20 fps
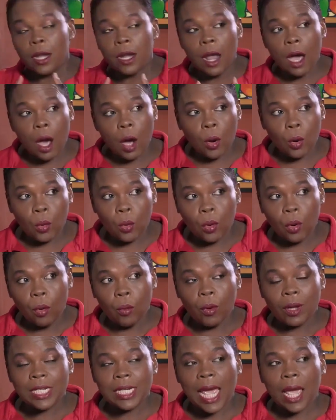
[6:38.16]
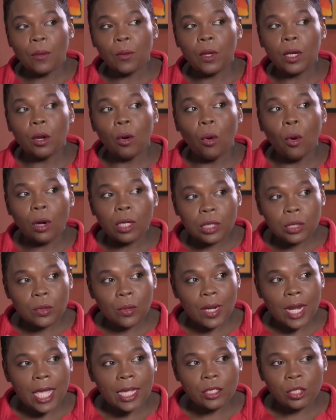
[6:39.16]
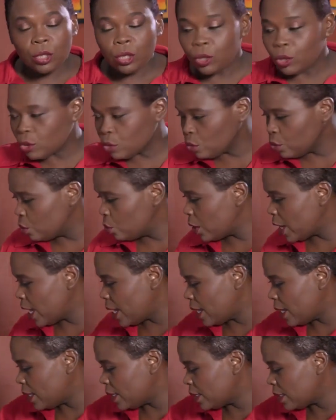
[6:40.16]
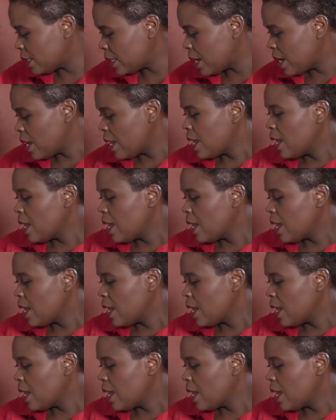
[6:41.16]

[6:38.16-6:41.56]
Now what I would also like to do is,